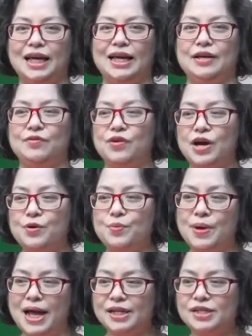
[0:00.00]

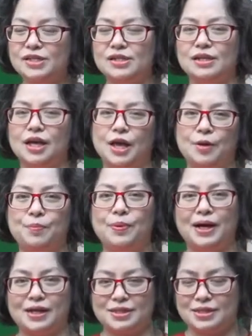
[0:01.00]
Environmental
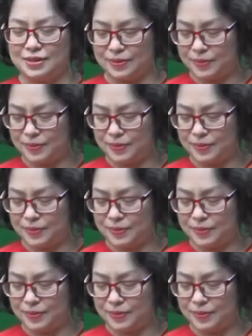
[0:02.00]
Impacts.